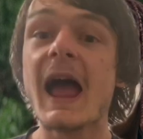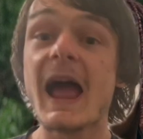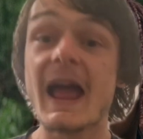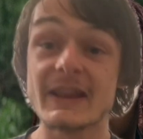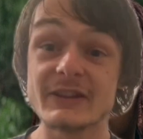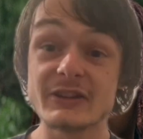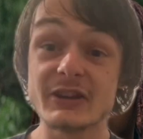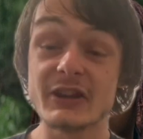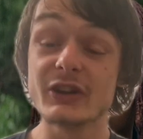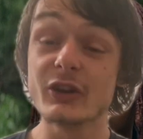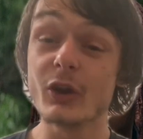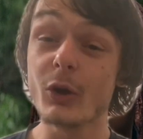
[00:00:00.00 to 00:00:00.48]

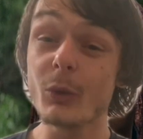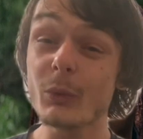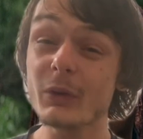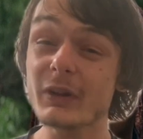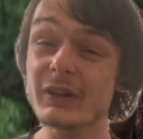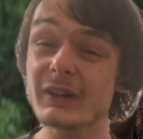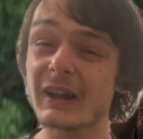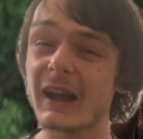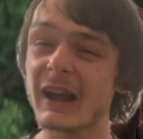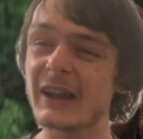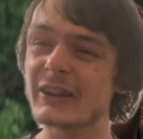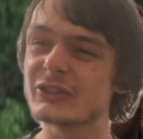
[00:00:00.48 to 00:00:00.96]
And you know
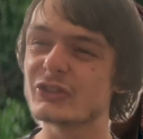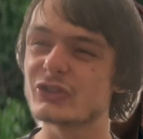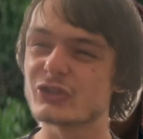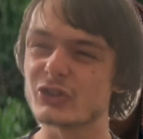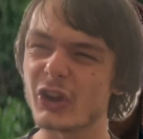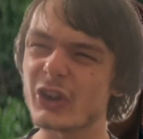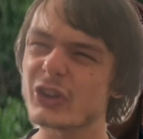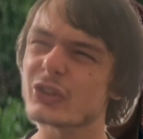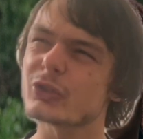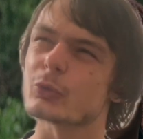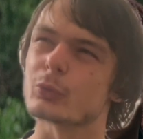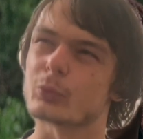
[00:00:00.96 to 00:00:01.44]
what I
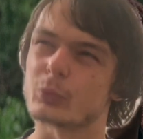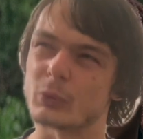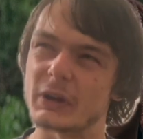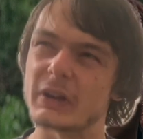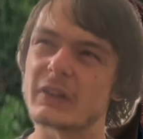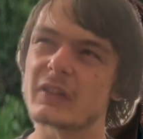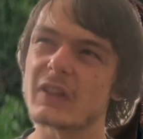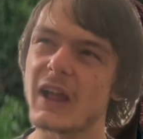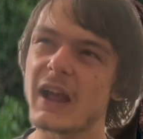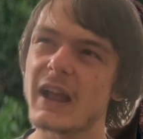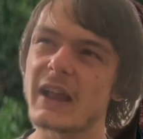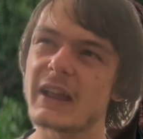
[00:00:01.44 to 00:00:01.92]
just
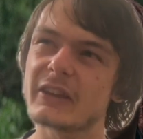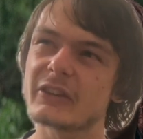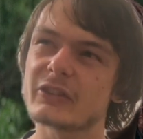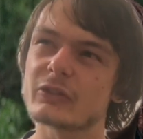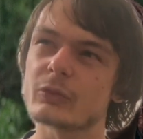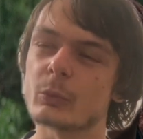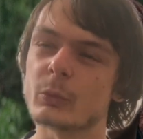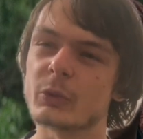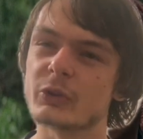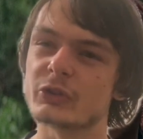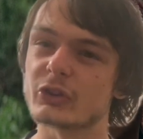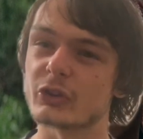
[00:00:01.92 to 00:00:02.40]

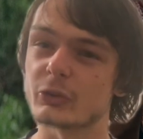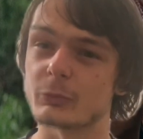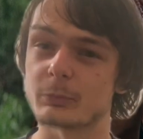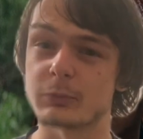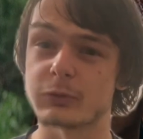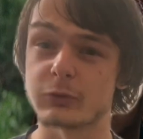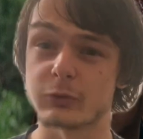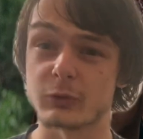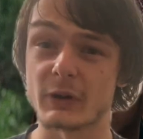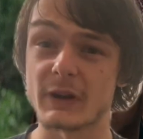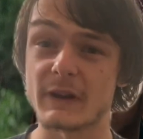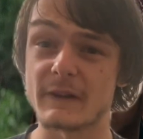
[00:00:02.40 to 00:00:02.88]
realized, which is
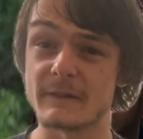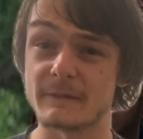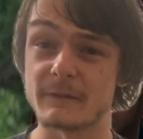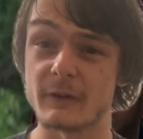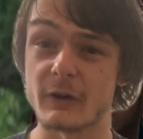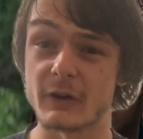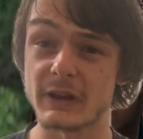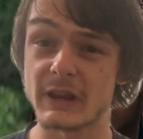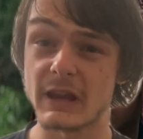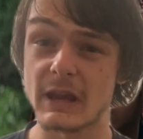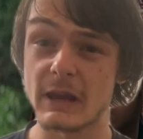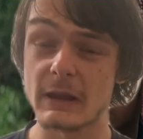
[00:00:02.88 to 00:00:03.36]
pretty
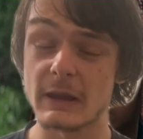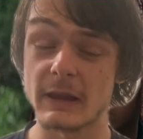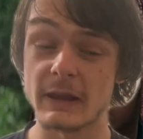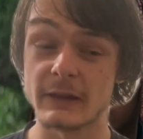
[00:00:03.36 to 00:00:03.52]
funny,